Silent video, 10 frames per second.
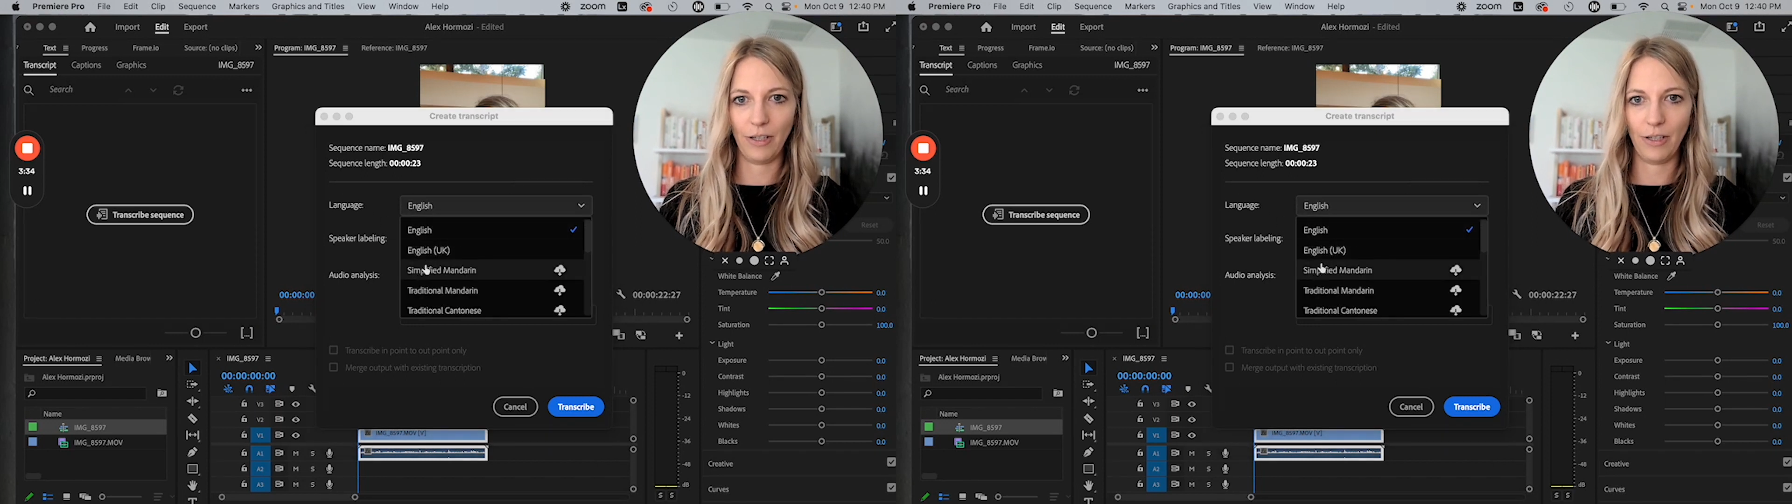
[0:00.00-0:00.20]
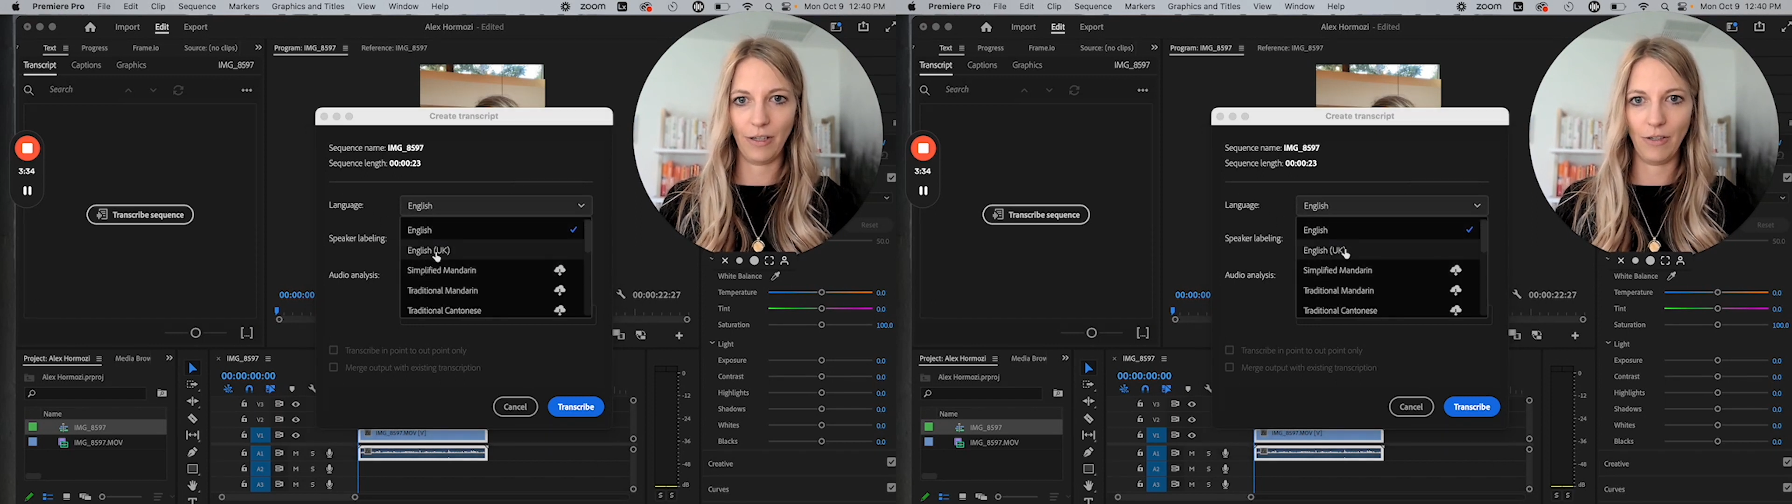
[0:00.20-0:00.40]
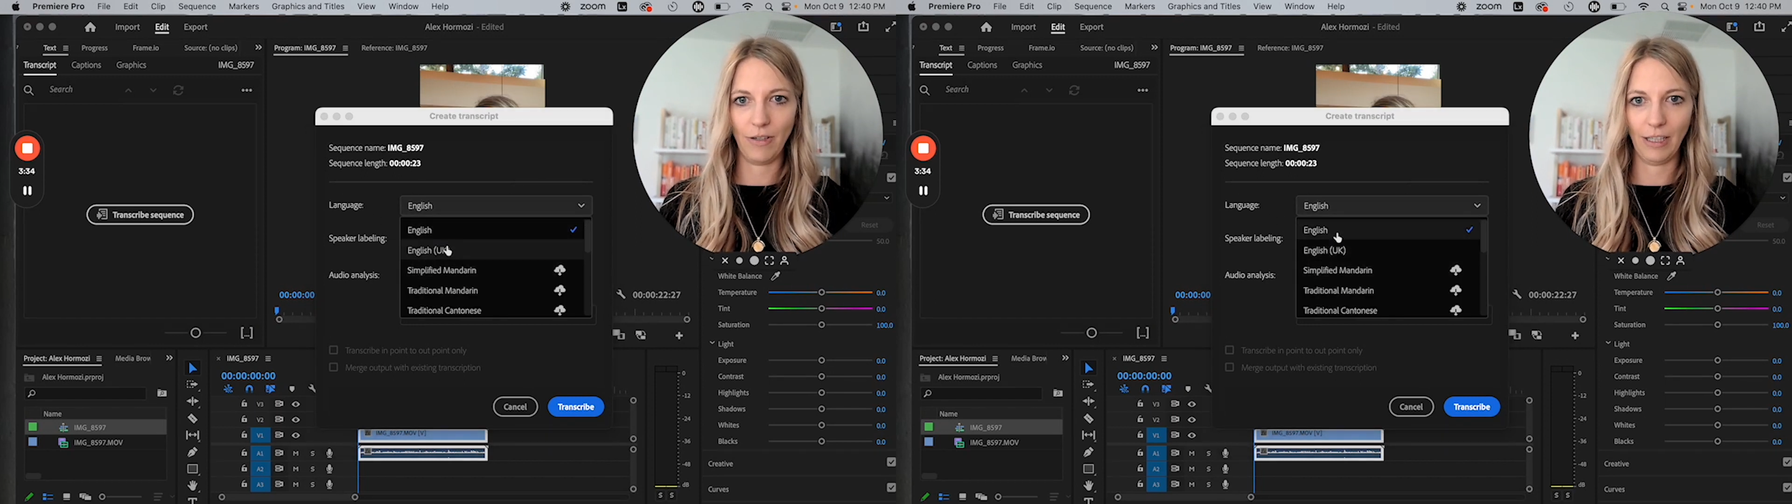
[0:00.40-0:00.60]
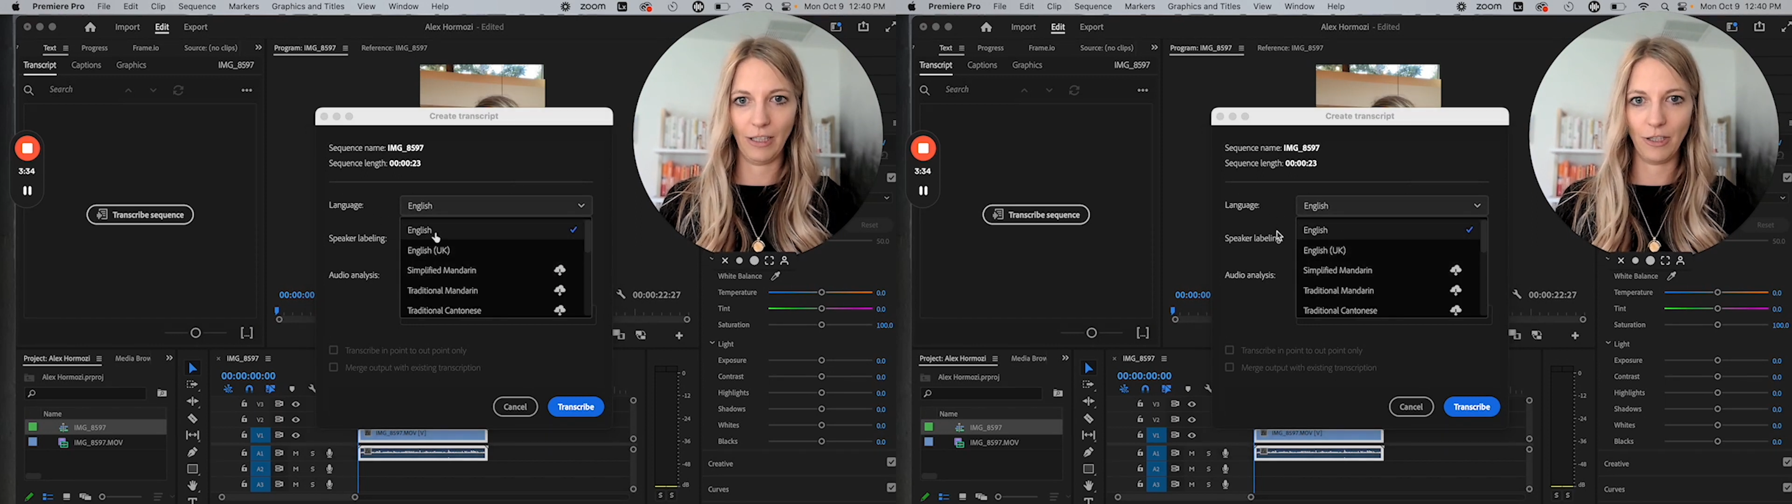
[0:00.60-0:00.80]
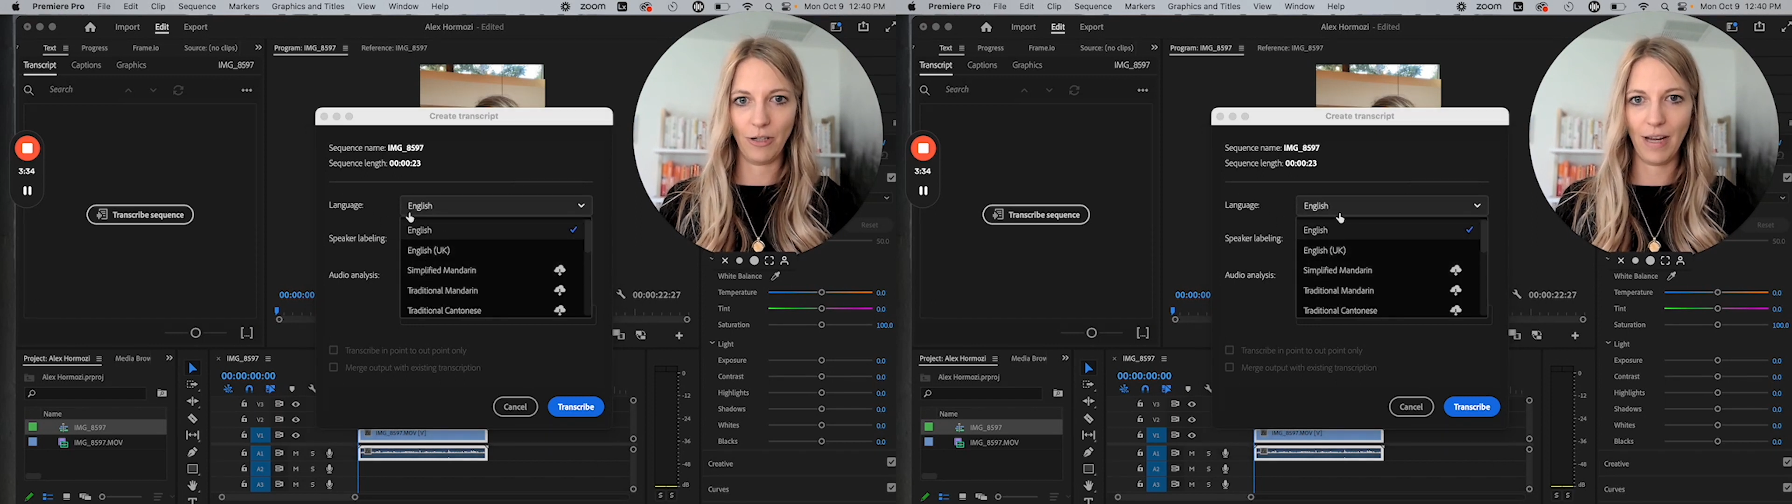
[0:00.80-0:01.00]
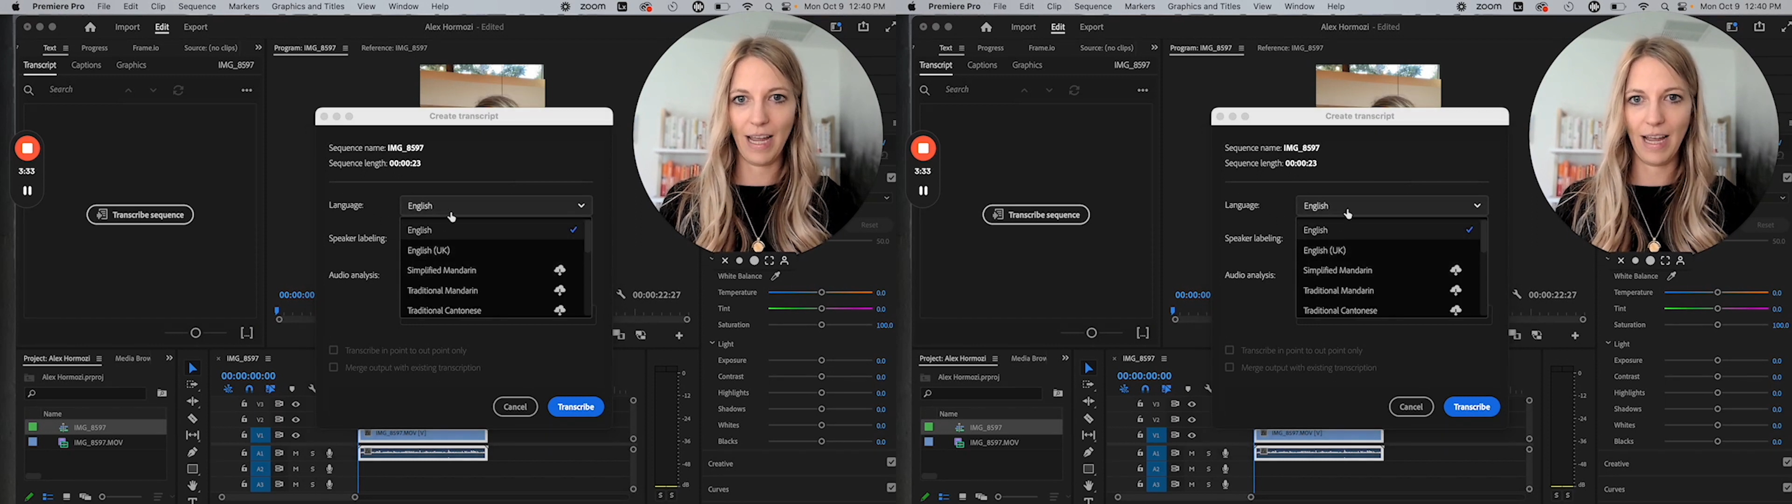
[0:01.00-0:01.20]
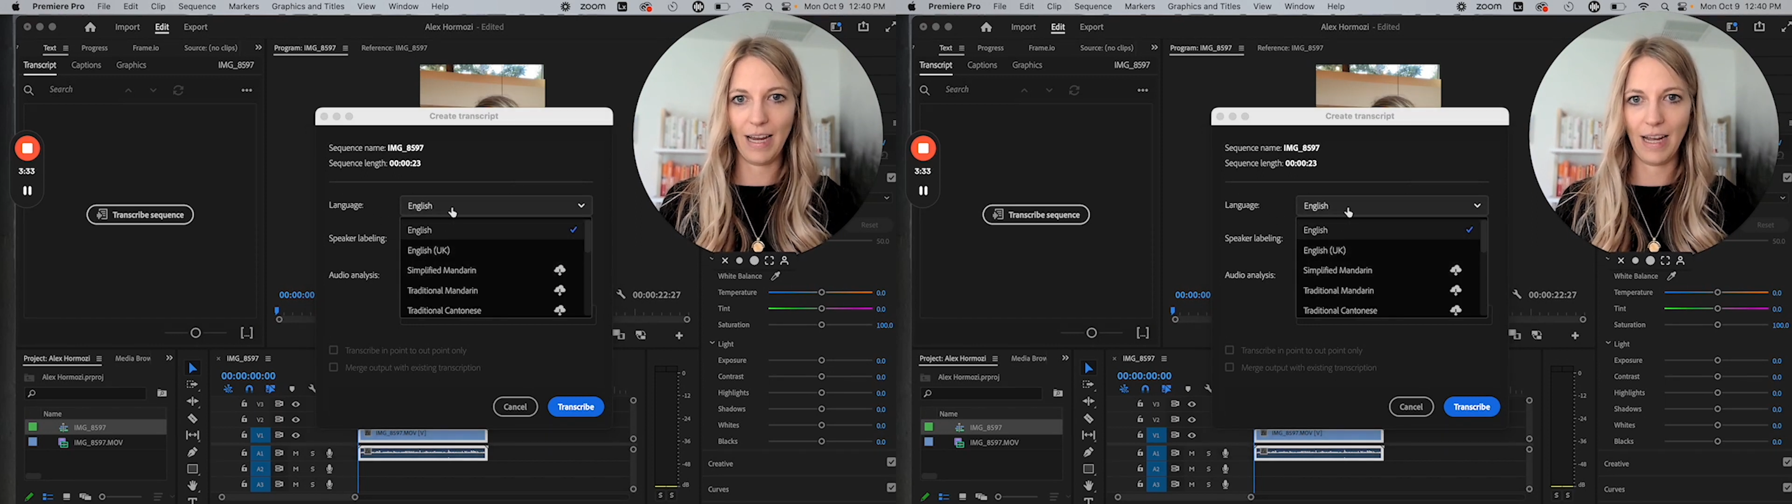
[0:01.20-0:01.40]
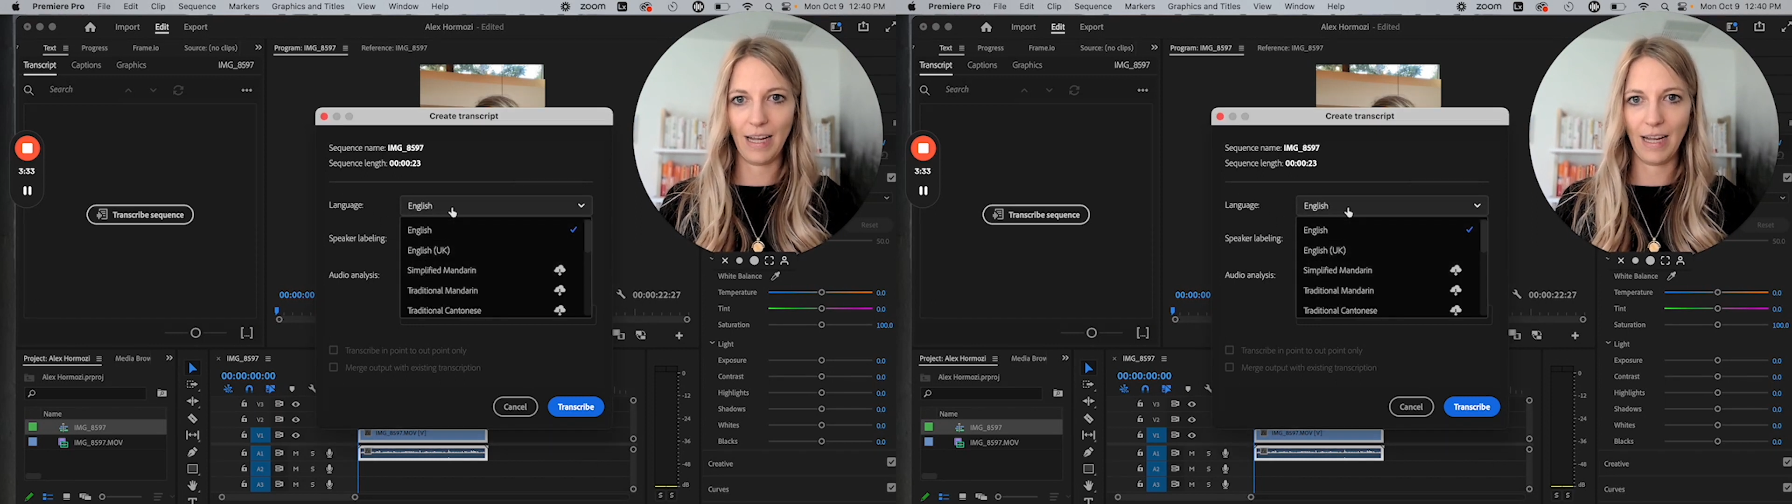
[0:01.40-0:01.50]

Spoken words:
You can use English UK.